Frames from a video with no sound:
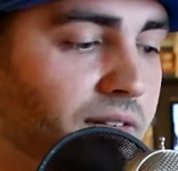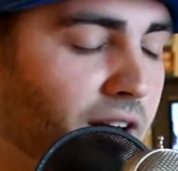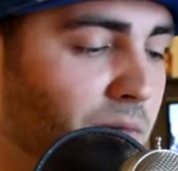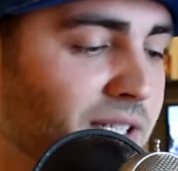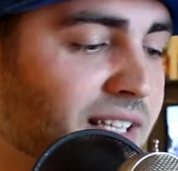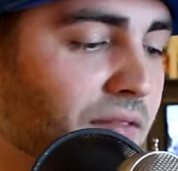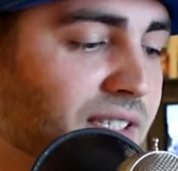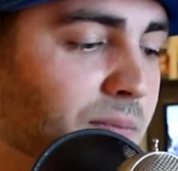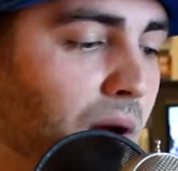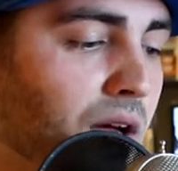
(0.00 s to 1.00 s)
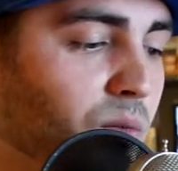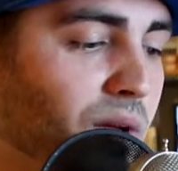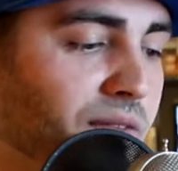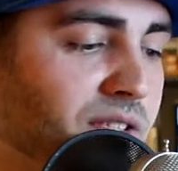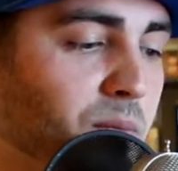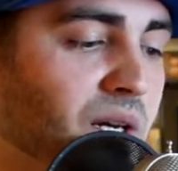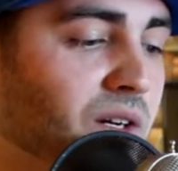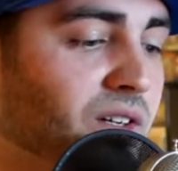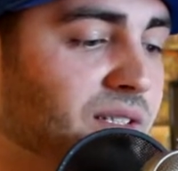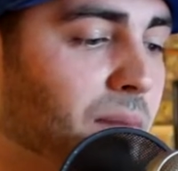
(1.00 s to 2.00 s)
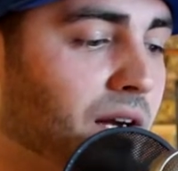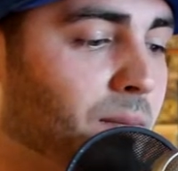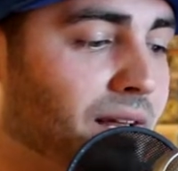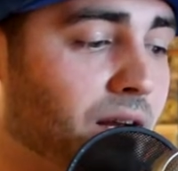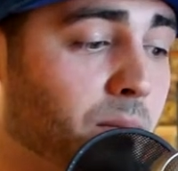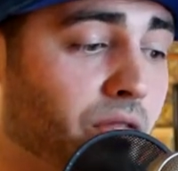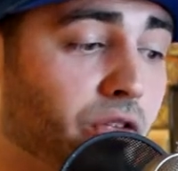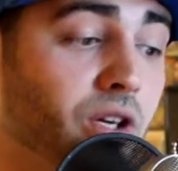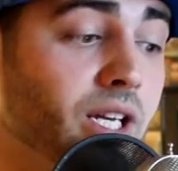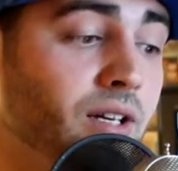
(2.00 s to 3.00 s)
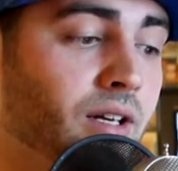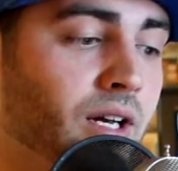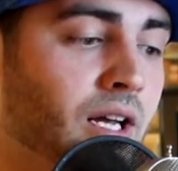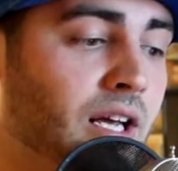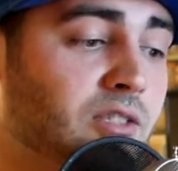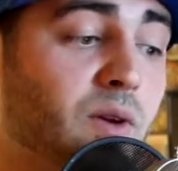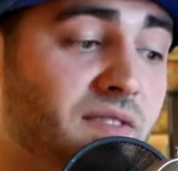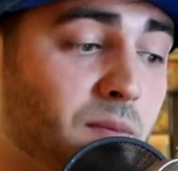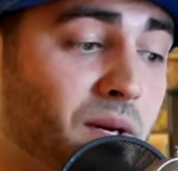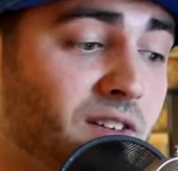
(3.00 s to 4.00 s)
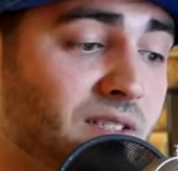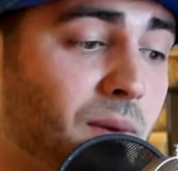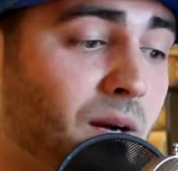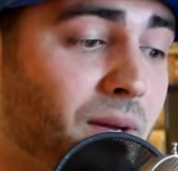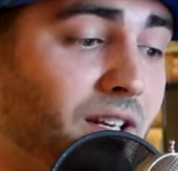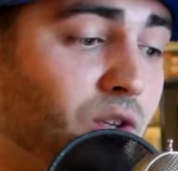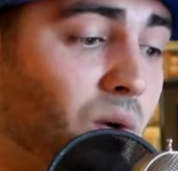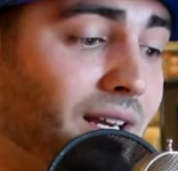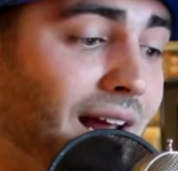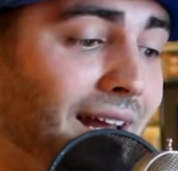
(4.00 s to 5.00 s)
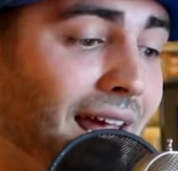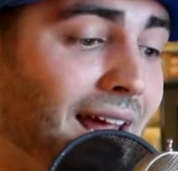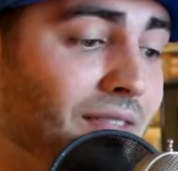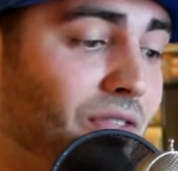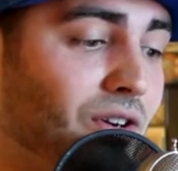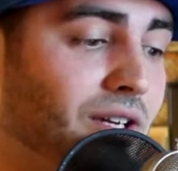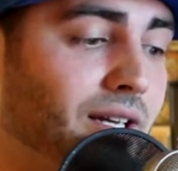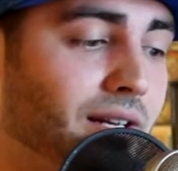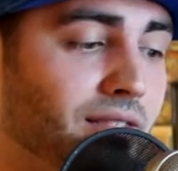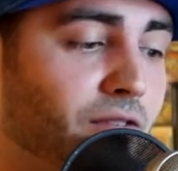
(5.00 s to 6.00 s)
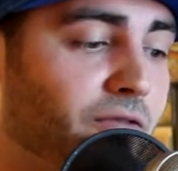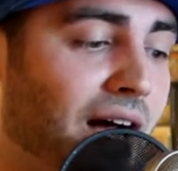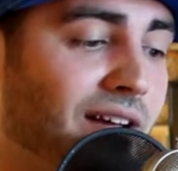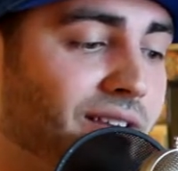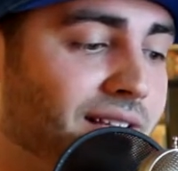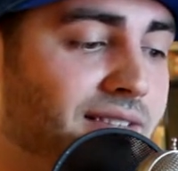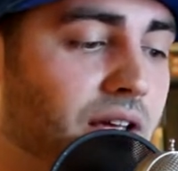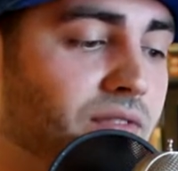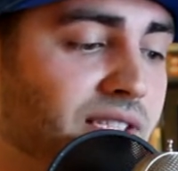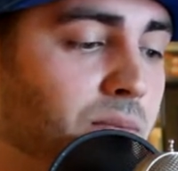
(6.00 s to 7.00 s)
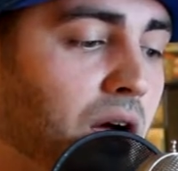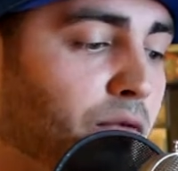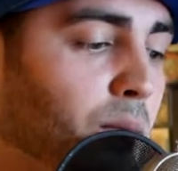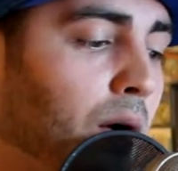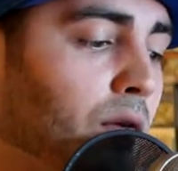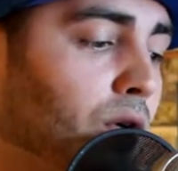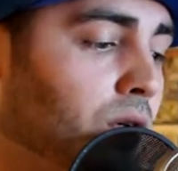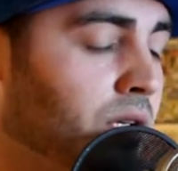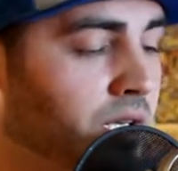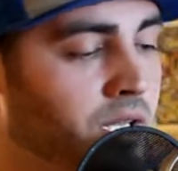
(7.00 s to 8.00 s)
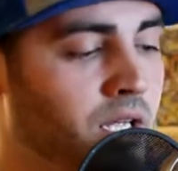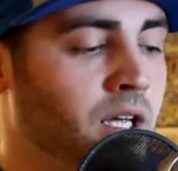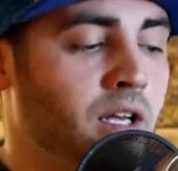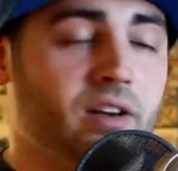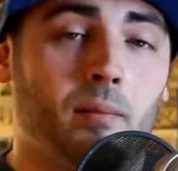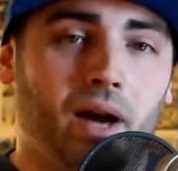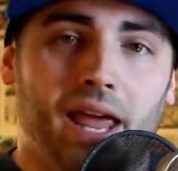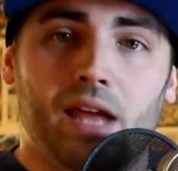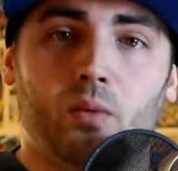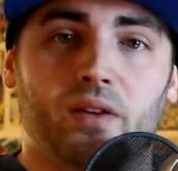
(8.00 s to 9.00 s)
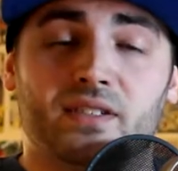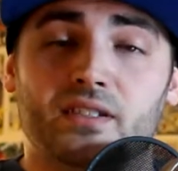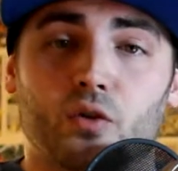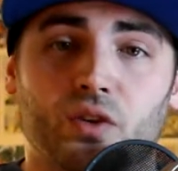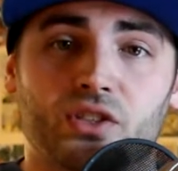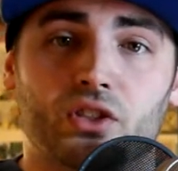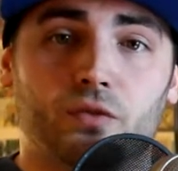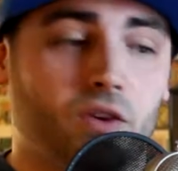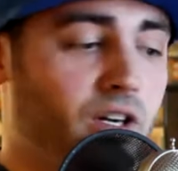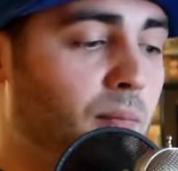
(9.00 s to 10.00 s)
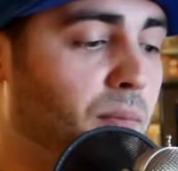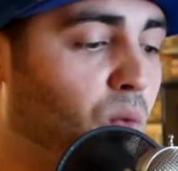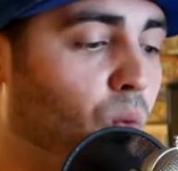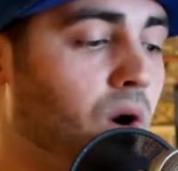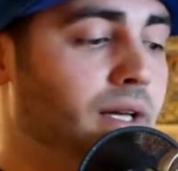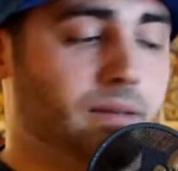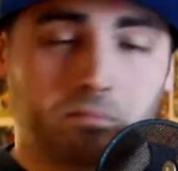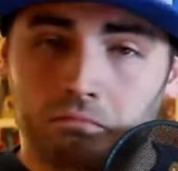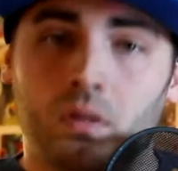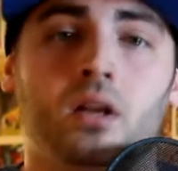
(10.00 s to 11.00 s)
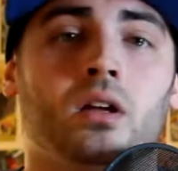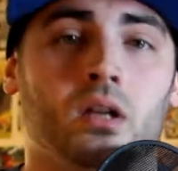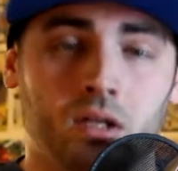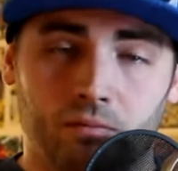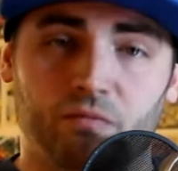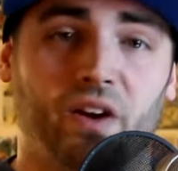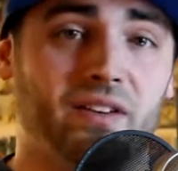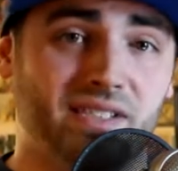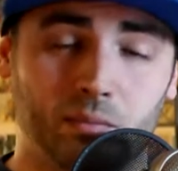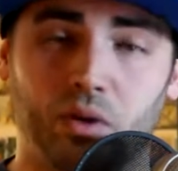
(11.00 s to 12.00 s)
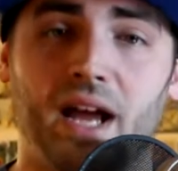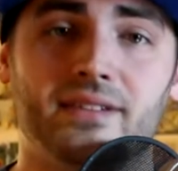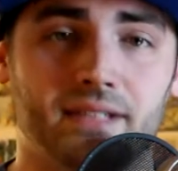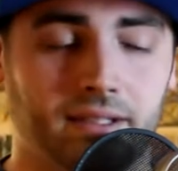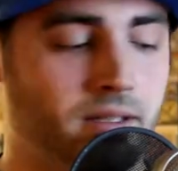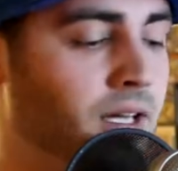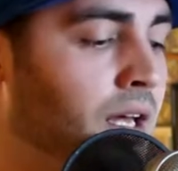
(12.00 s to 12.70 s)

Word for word: Number seven spot, we have Superior Spider-Man number 30. So we have Superior Spider-Man 29 and 30 in the five and seven spot for Marvel. Number eight, we have Silver Surfer number one. Very surprising.